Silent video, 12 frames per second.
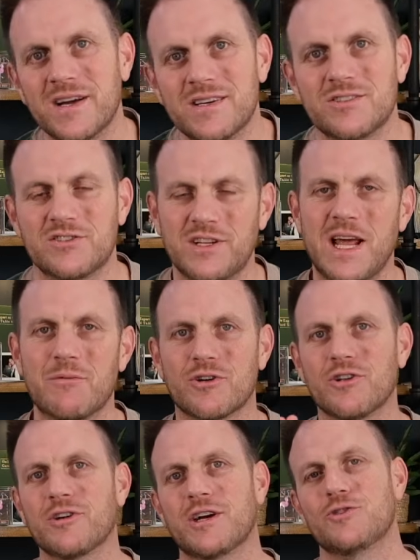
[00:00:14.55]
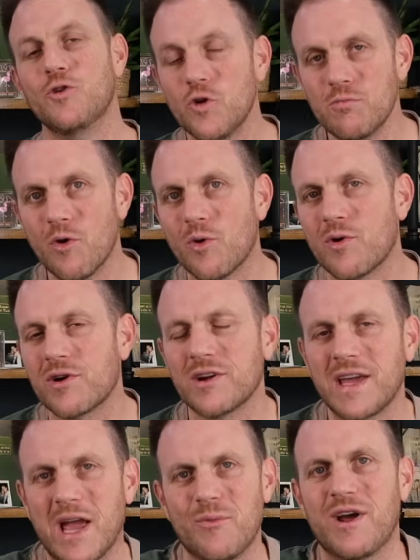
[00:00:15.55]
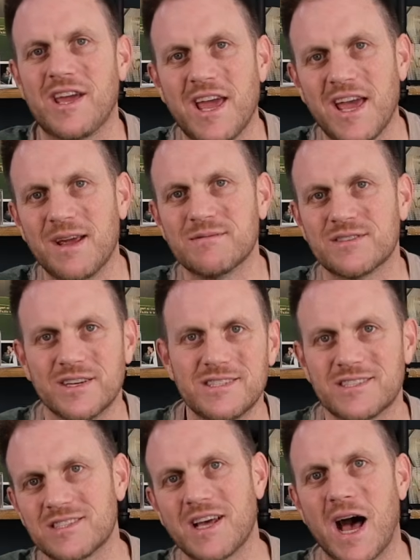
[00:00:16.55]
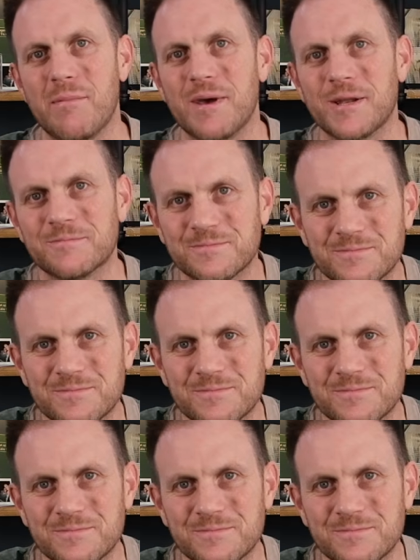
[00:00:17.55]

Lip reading: So today we're going to look at 2 more gateway games. Let's hop in.